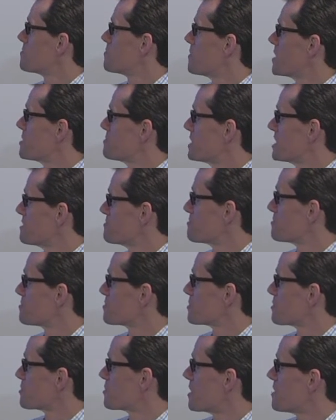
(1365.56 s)
Maybe even
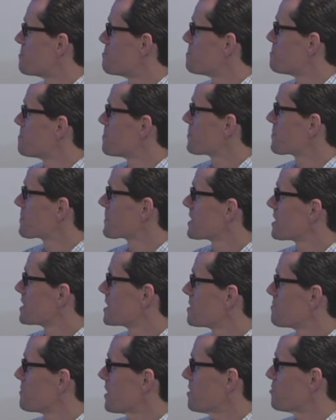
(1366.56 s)
for
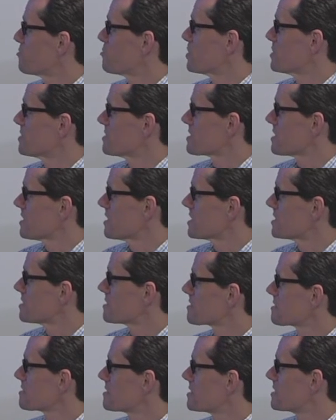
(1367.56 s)
PowerPoint
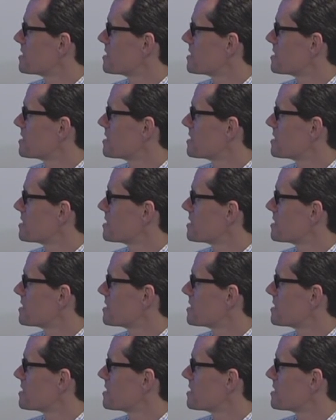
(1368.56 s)
slides.